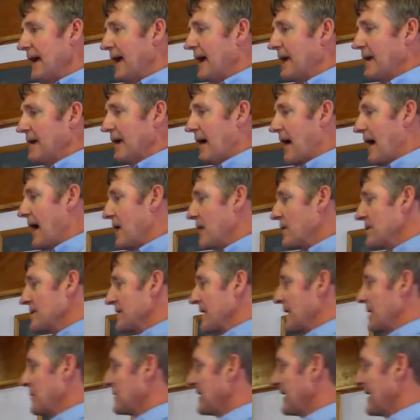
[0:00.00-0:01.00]
and I
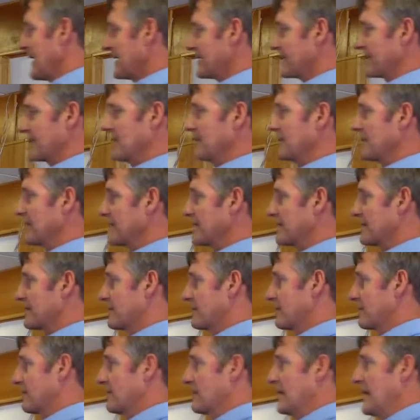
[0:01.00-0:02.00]
was able to ask them
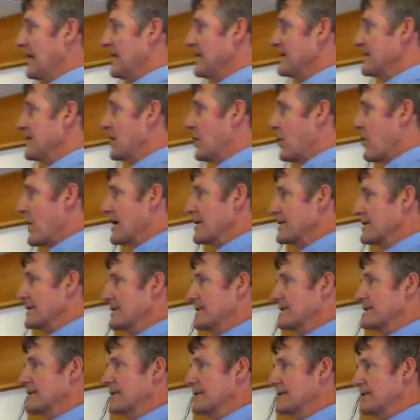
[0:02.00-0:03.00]
just easy
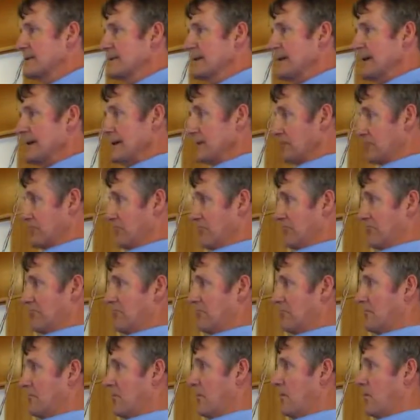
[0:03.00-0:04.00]
questions to see,
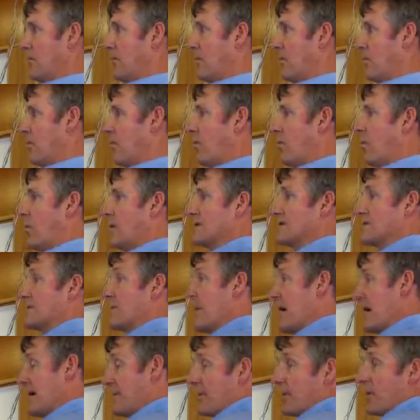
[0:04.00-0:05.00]

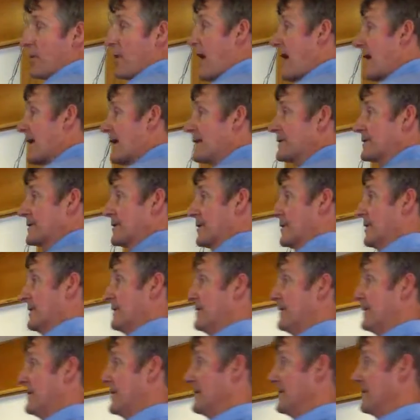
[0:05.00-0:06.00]
was my product a
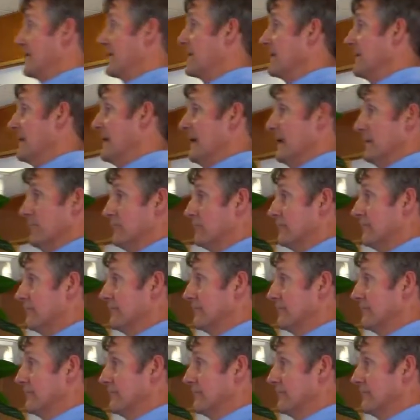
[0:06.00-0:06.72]
good fit for them?